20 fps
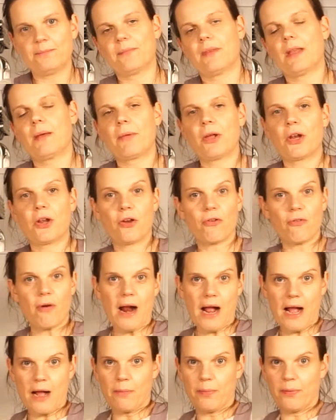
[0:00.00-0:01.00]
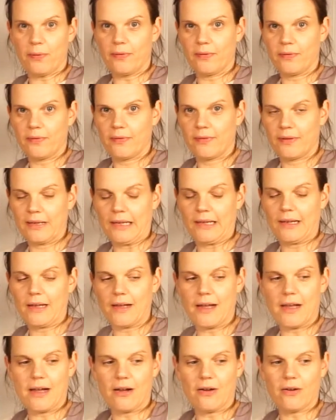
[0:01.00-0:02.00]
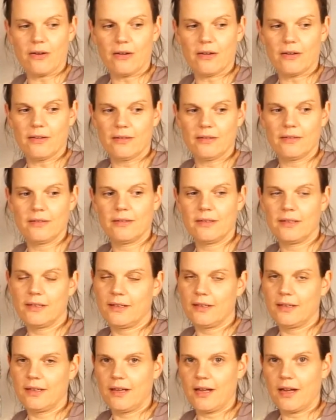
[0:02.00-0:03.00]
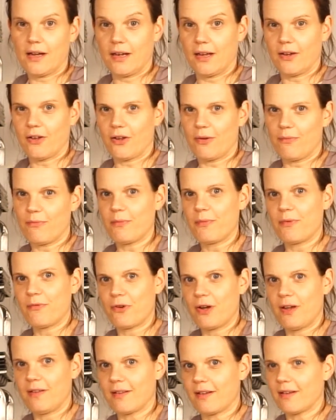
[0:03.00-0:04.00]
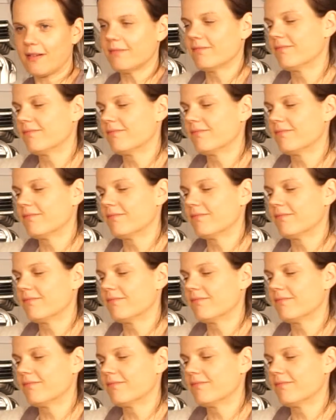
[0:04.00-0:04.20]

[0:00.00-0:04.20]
I'm going to grab our honeycomb from the freezer.